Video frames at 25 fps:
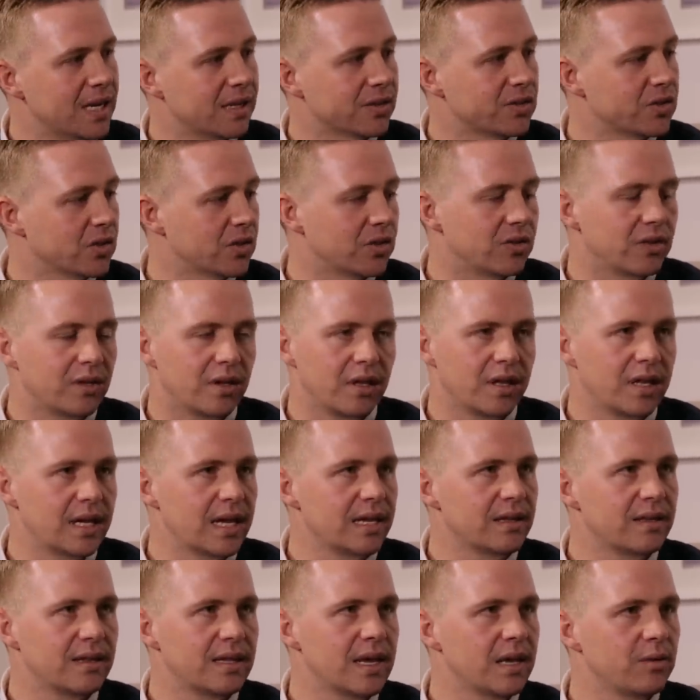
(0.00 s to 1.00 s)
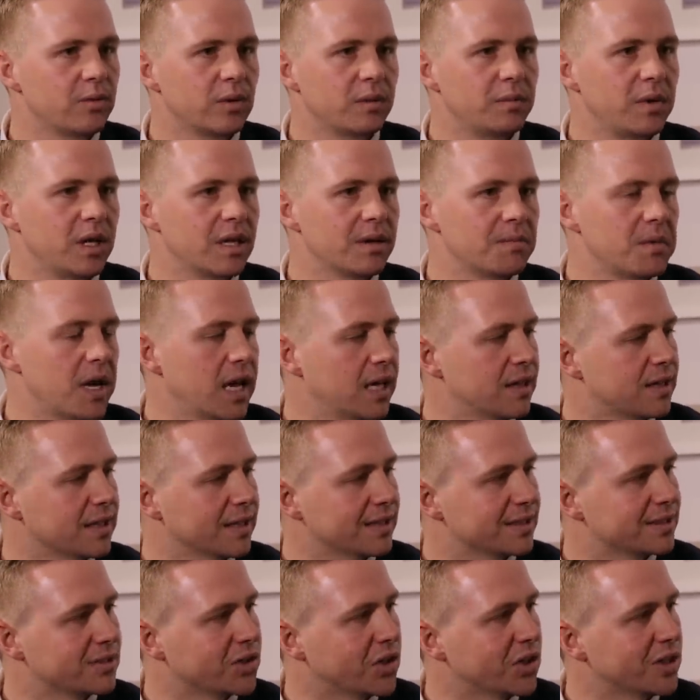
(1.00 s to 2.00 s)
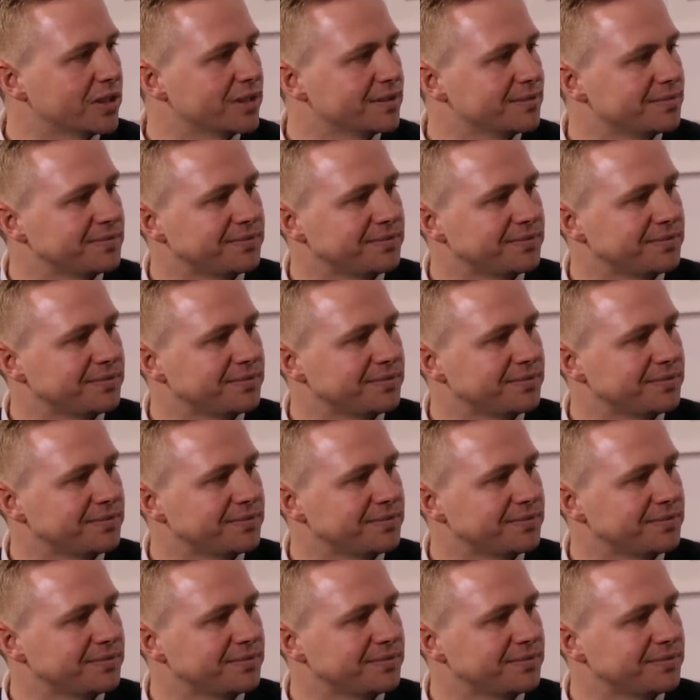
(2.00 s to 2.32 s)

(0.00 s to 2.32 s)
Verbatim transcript: yeah, so that that would be the main thing. So